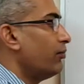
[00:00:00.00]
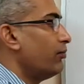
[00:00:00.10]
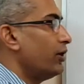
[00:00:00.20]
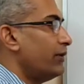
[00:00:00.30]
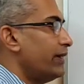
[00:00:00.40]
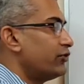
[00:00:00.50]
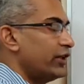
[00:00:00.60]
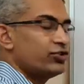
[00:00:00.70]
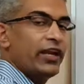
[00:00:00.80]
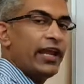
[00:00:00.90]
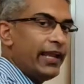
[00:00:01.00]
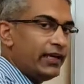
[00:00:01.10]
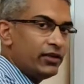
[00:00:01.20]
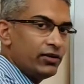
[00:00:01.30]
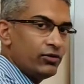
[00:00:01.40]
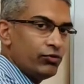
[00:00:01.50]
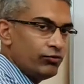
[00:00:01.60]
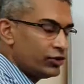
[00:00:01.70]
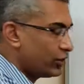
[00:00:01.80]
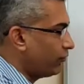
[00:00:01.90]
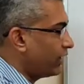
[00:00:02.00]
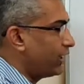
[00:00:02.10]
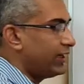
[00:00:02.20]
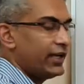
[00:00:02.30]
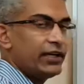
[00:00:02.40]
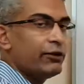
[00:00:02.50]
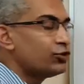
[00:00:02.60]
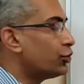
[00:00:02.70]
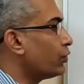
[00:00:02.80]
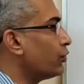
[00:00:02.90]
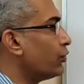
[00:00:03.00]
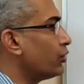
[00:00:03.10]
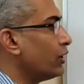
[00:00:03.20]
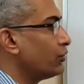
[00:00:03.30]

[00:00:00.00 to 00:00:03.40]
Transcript: between 6 and 8, which we can take it as 2.